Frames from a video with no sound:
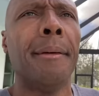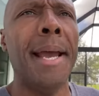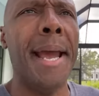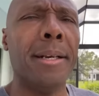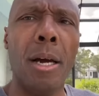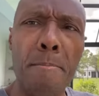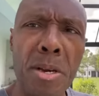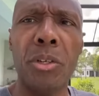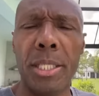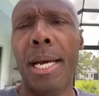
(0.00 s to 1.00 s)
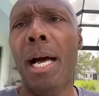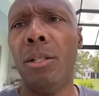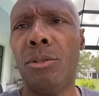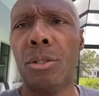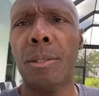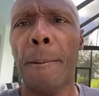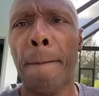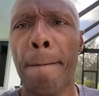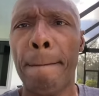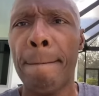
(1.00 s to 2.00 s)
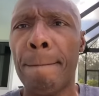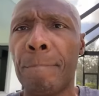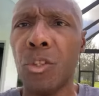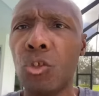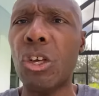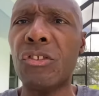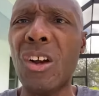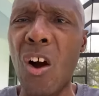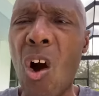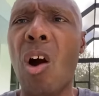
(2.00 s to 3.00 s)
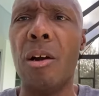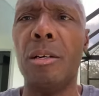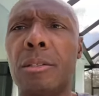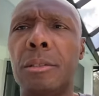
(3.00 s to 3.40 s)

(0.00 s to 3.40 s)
at a million dollars. You just are.